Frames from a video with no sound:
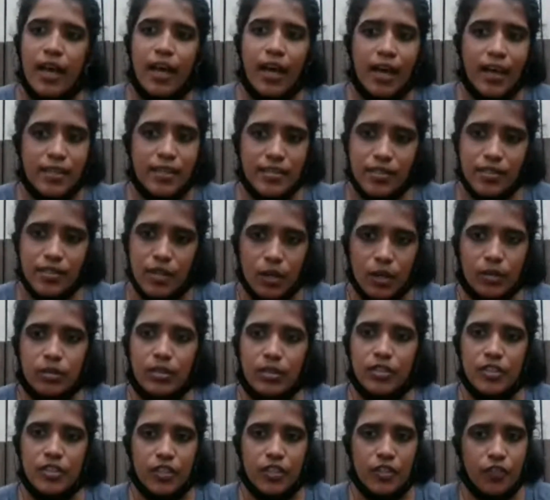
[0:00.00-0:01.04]
has not
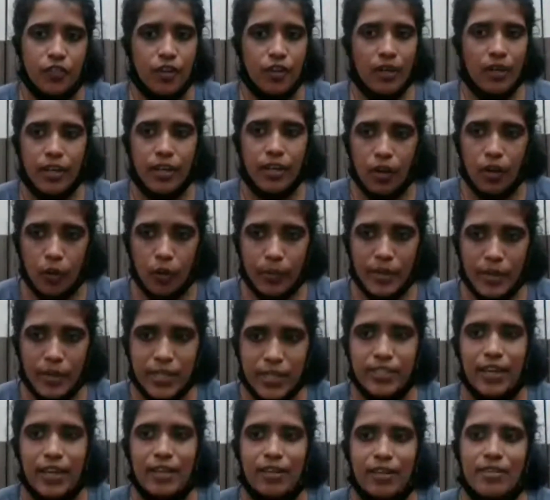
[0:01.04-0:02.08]
the general economic
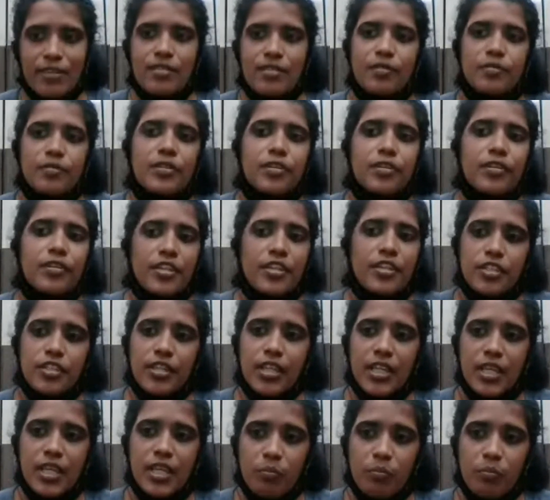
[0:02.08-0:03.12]
status of the region
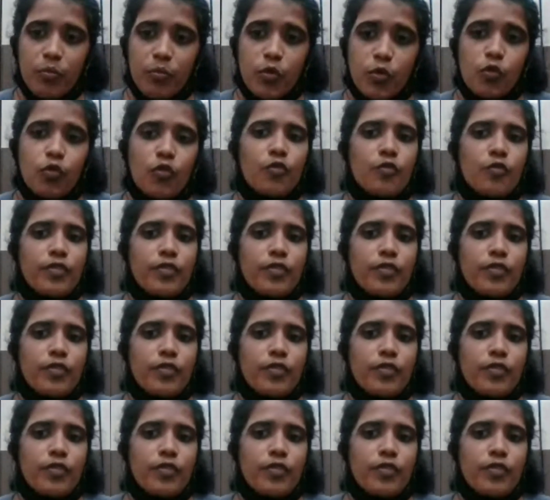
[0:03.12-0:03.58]
improved